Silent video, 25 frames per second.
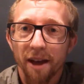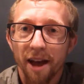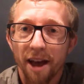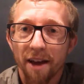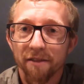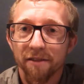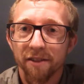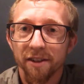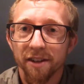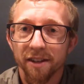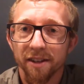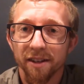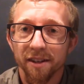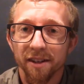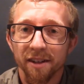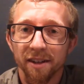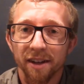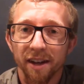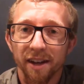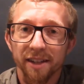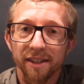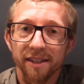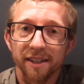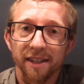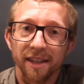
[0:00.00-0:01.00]
have a
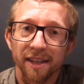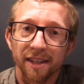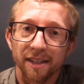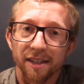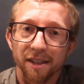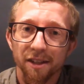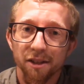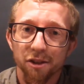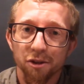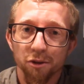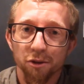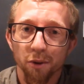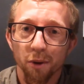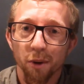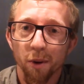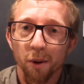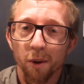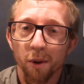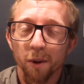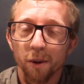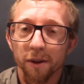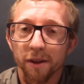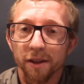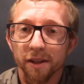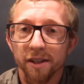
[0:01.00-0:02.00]
nice easy
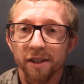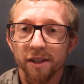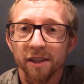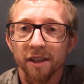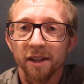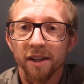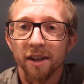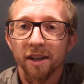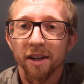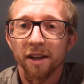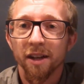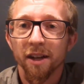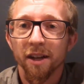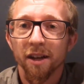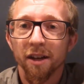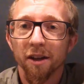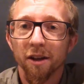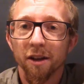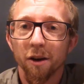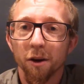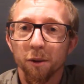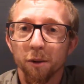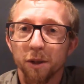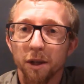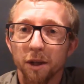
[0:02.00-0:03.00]
stroll and
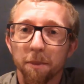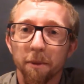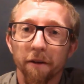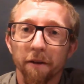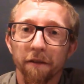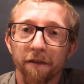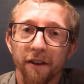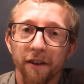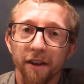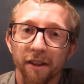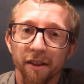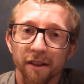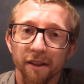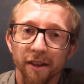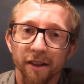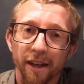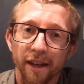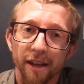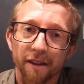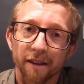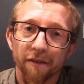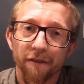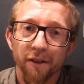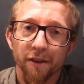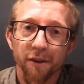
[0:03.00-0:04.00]
go dip our feet in the
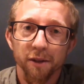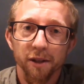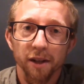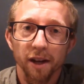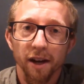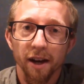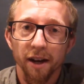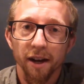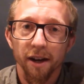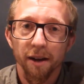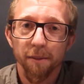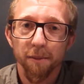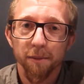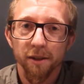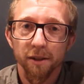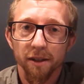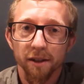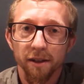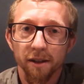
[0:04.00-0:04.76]
lake a few times.